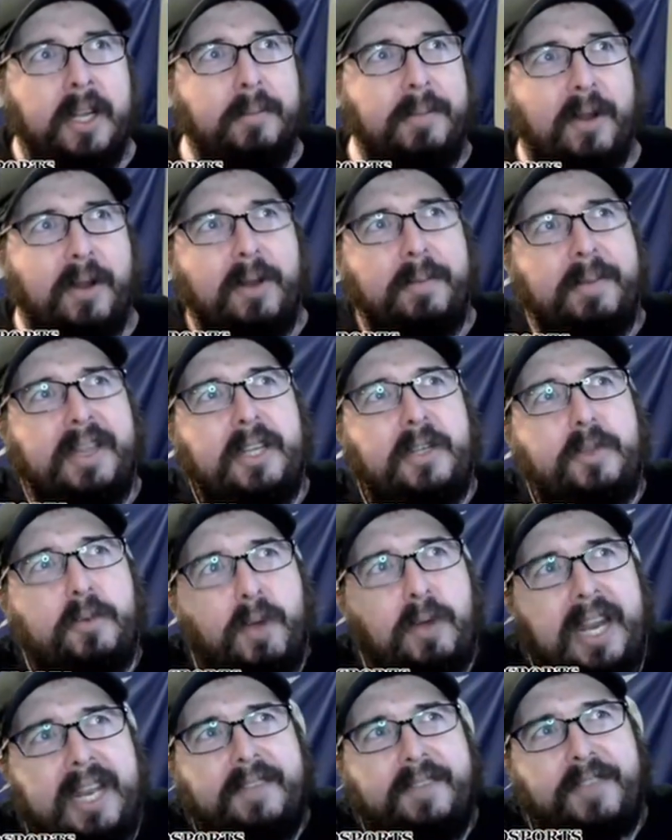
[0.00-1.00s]
but it would have been
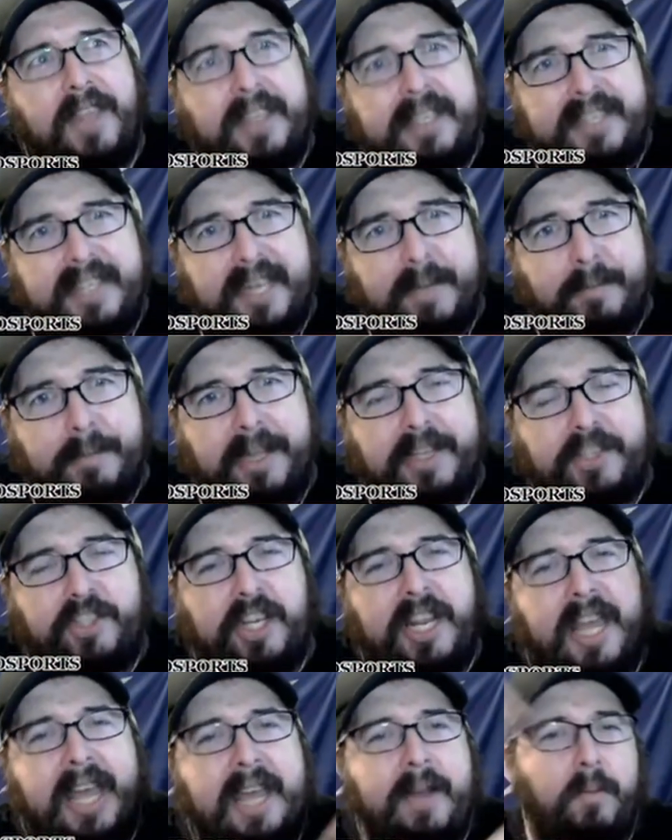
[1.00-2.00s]
great if they didn't
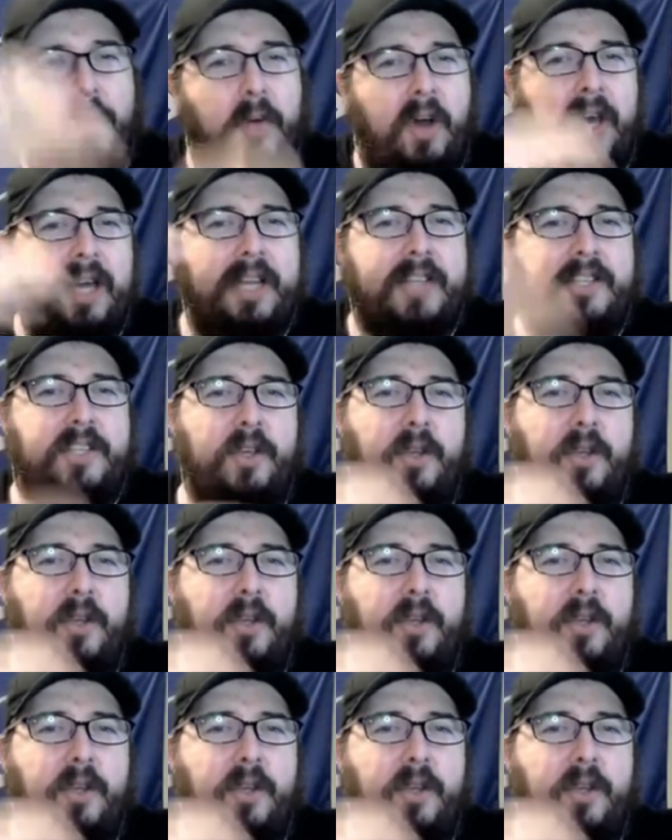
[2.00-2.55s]
mention that one,